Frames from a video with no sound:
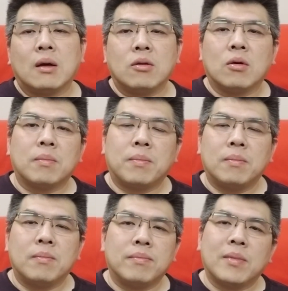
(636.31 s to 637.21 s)
your
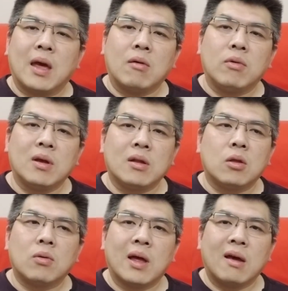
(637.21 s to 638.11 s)
area
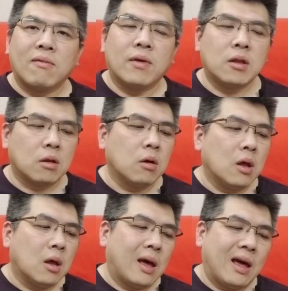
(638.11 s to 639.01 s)
don't have it, so
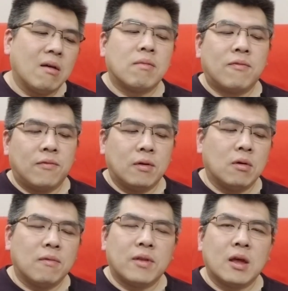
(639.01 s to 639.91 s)
I have few
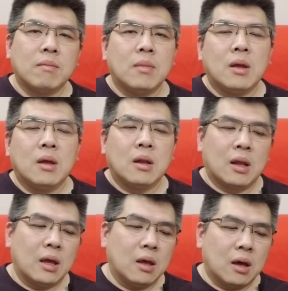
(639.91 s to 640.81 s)
of them,
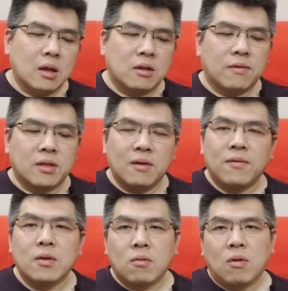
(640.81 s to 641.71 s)
like it's for
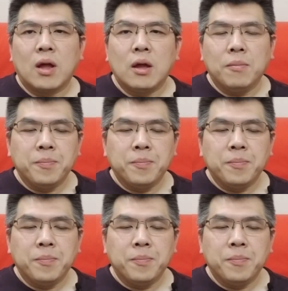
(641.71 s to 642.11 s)
different grade.